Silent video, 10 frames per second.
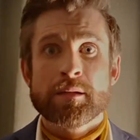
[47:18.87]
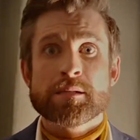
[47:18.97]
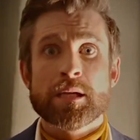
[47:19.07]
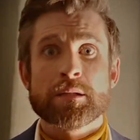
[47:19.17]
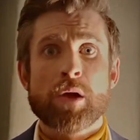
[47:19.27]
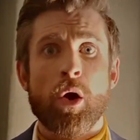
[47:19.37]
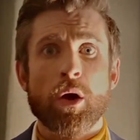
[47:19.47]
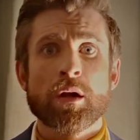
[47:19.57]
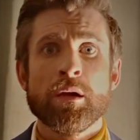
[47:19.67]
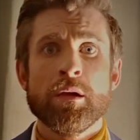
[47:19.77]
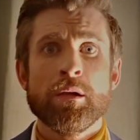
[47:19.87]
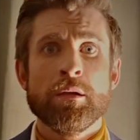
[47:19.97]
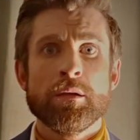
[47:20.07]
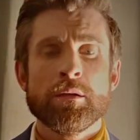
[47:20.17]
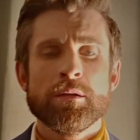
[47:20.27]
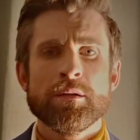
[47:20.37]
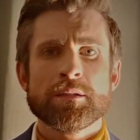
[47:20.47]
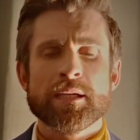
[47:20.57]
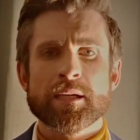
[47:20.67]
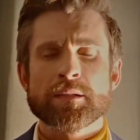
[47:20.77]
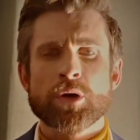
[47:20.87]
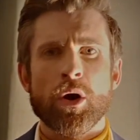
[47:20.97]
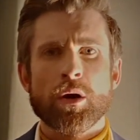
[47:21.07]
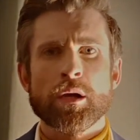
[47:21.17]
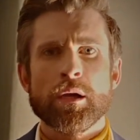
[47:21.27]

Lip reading: Tick tock. Tick tock.